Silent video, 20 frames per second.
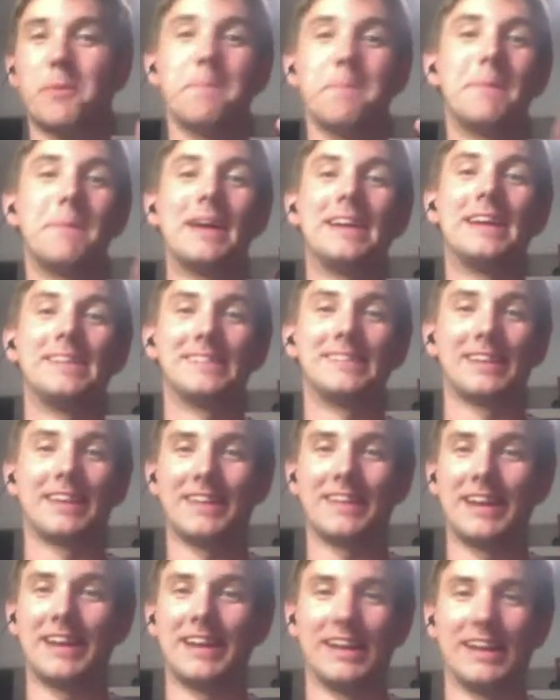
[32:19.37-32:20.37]

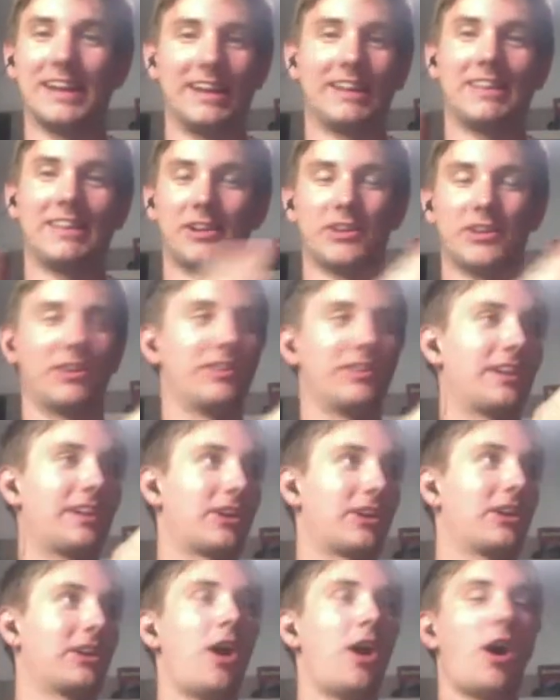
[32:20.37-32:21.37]
They're on
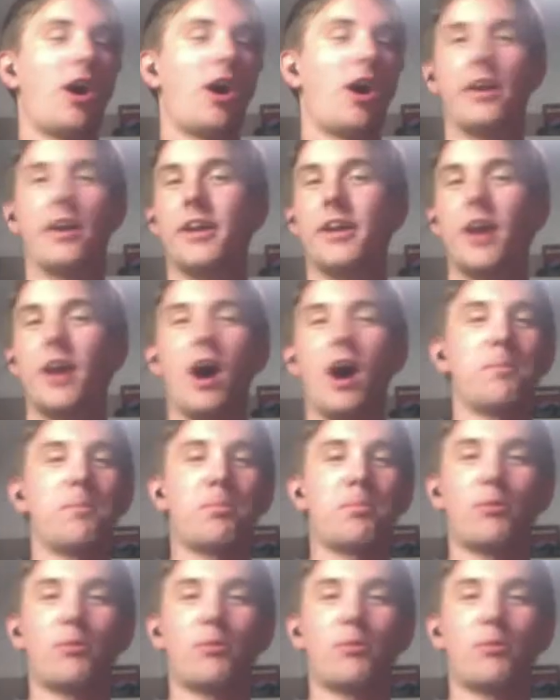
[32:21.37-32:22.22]
an upward swing,